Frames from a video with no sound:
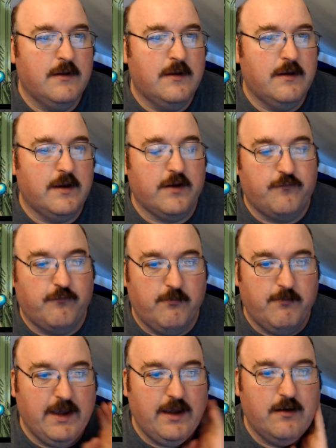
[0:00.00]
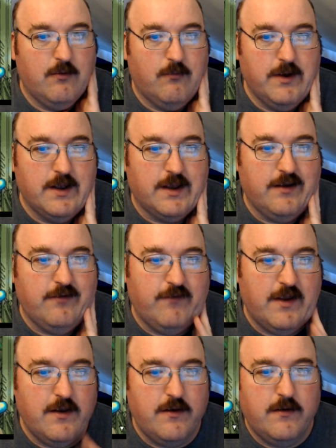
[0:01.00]
As for me, one life
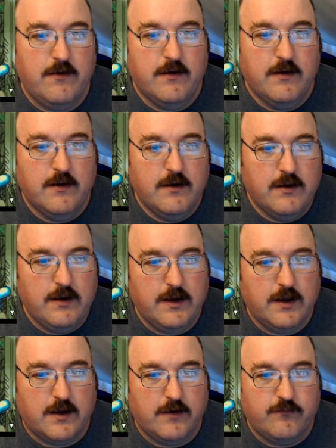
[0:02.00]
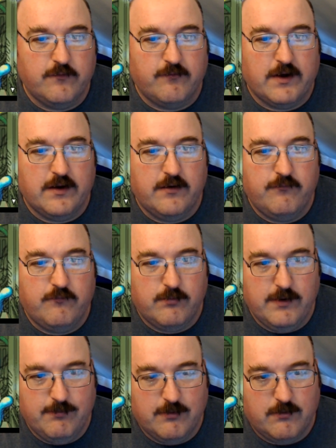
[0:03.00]
ended, yet I survived,
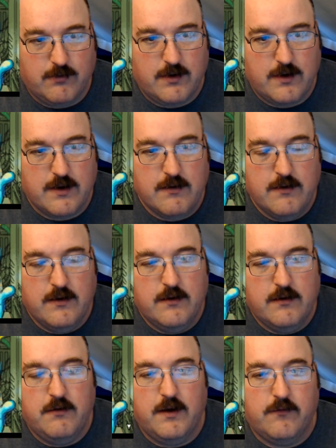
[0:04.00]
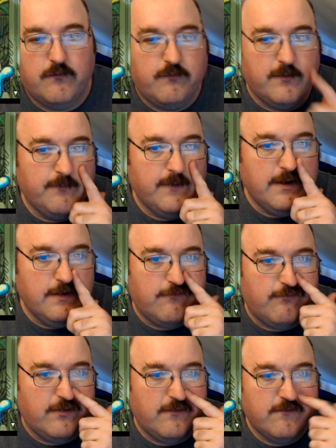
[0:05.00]
reborn as something
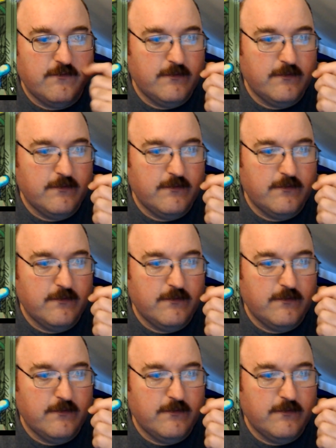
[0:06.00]
different.